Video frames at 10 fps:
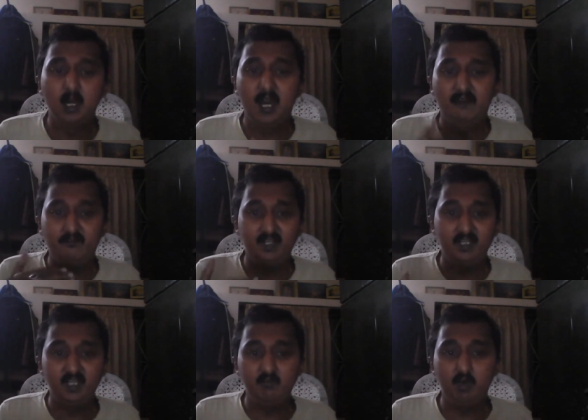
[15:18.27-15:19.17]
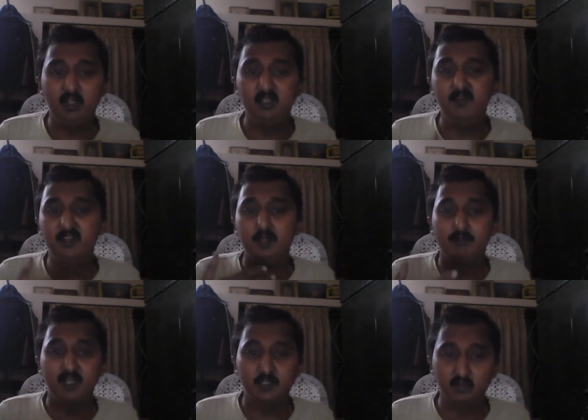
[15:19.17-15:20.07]
after that, whatever
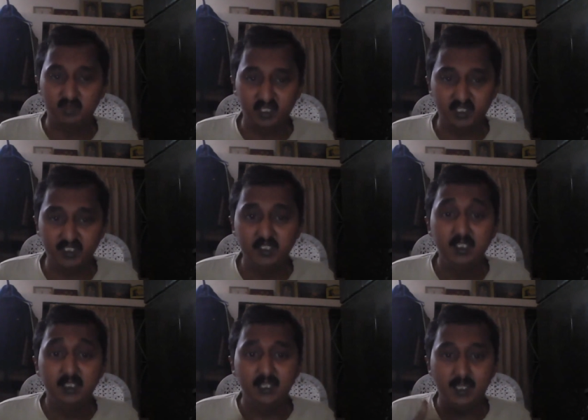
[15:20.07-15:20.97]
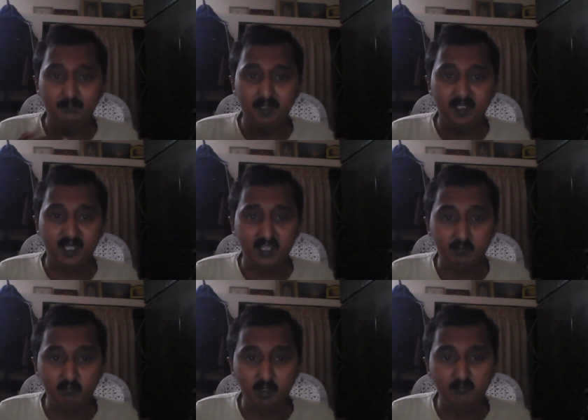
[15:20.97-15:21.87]
subject you study, that may
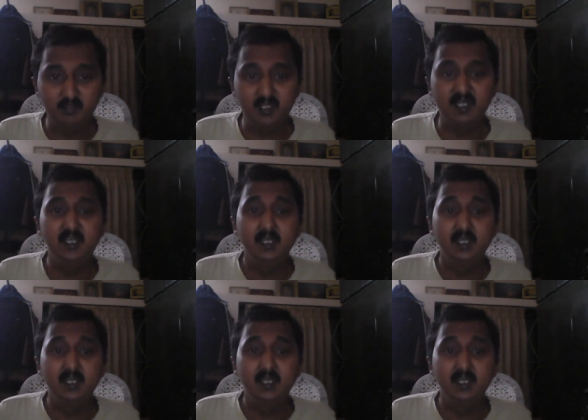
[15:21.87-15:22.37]
transform the